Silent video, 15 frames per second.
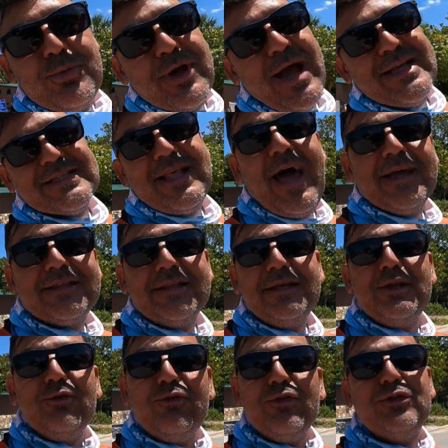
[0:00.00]
hope you guys liked
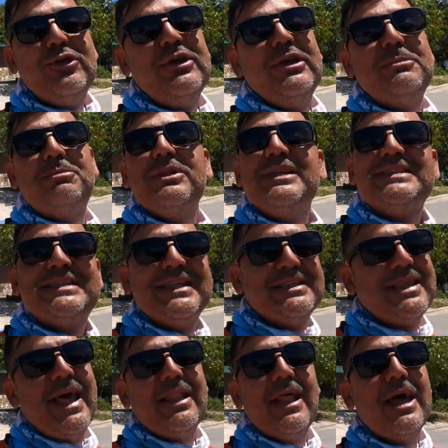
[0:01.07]
it. If you did, please hit
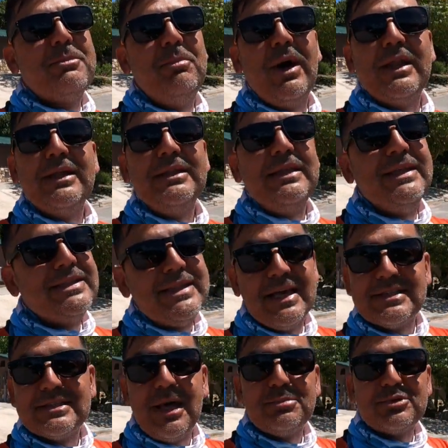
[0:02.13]
that like button, hit
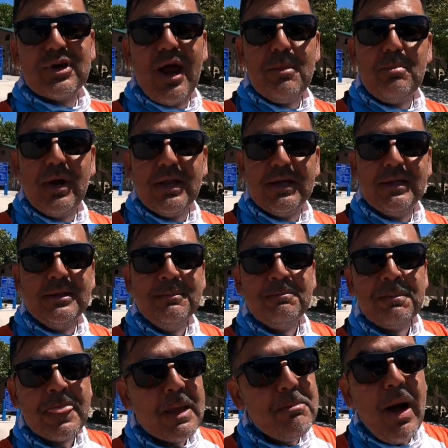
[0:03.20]
that subscribe button.
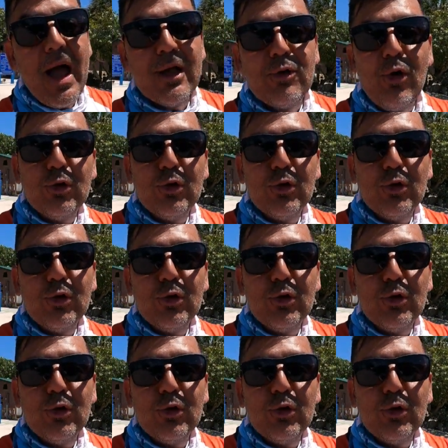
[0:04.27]
My